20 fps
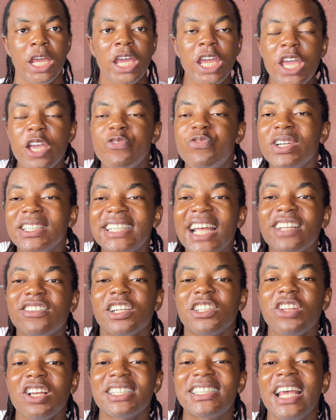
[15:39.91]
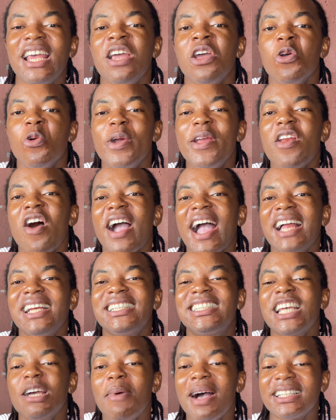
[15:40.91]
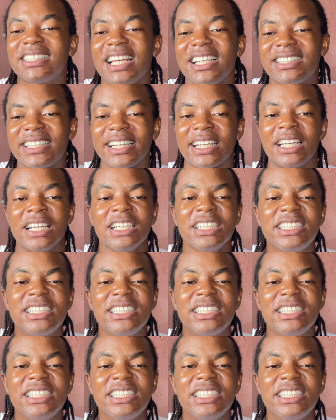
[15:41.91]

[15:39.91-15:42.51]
If we start to talk, say we not get the same ancestry,